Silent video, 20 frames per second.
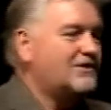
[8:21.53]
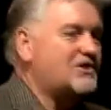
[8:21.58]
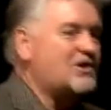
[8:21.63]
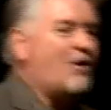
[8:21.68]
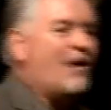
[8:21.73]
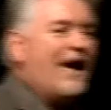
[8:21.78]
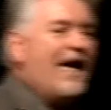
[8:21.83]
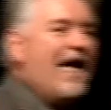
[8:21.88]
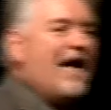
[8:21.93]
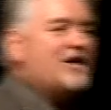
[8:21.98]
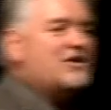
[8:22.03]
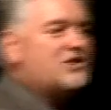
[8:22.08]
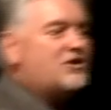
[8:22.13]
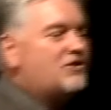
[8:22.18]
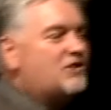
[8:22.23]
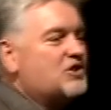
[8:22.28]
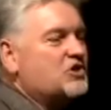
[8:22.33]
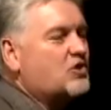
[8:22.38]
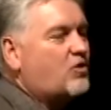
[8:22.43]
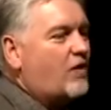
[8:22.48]
So I
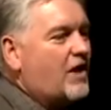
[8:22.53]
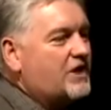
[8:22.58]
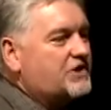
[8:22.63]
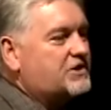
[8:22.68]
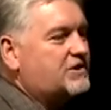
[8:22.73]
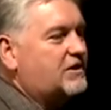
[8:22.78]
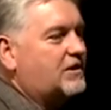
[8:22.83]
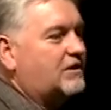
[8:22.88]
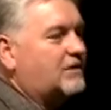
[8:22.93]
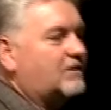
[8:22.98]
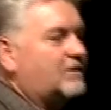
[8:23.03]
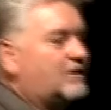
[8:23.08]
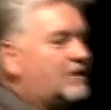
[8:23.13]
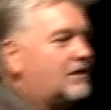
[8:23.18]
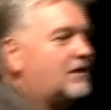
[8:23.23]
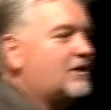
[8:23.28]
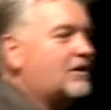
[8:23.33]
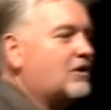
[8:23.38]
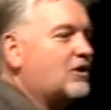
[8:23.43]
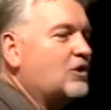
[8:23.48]
ask you this question.
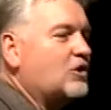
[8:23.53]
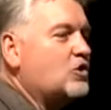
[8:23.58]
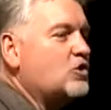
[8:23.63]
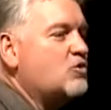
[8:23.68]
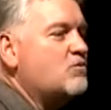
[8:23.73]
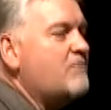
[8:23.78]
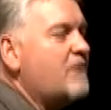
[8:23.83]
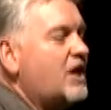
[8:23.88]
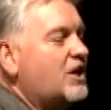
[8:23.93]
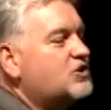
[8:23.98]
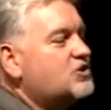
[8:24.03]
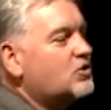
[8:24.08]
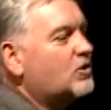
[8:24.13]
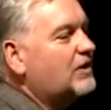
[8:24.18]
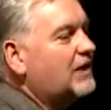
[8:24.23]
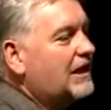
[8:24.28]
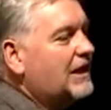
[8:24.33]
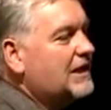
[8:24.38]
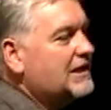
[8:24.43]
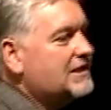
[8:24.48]
Who made your